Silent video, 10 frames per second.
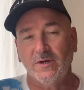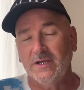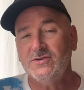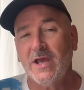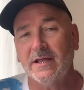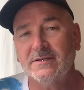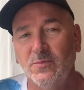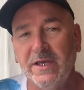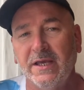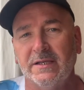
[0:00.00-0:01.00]
any chance
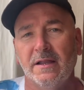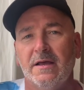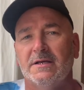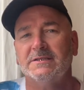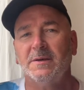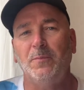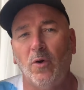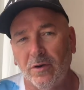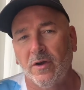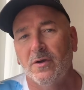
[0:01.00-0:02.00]
we can
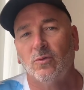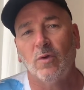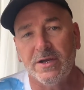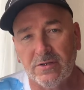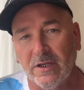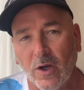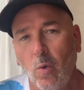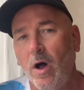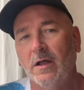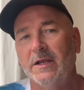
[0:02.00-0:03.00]
support racial
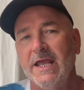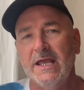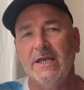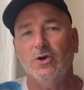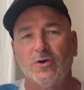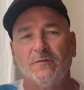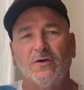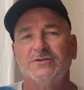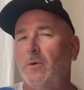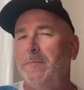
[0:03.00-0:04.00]
equality,
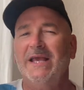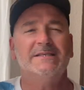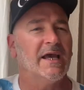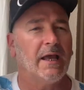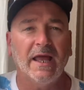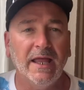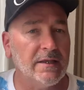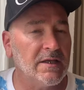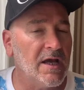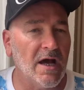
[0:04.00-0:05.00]
universal basic
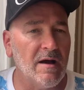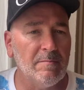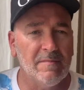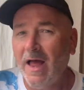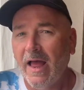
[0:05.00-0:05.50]
income,